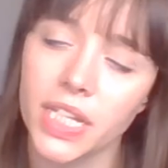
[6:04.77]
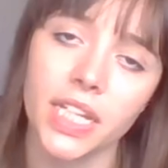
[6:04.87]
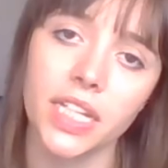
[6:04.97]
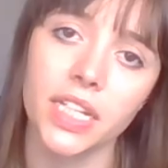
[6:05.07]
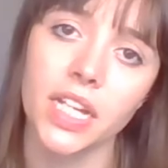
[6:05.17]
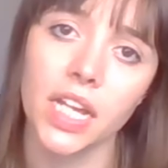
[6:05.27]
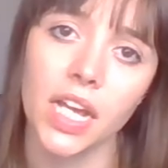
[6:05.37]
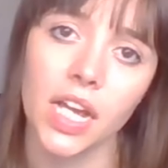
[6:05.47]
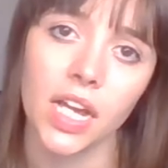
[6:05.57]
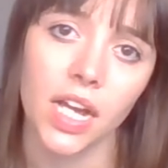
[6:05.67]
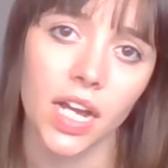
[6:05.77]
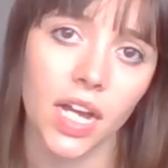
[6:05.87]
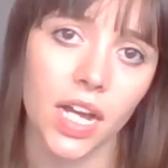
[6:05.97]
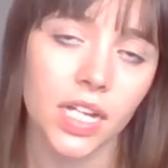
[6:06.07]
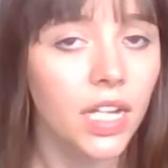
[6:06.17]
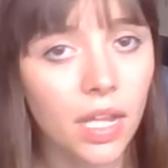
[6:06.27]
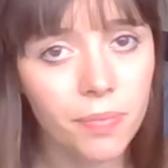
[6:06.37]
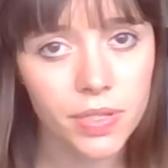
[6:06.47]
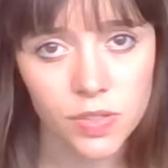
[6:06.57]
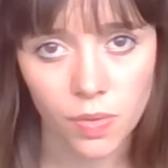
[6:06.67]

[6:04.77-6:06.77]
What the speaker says: in Columbus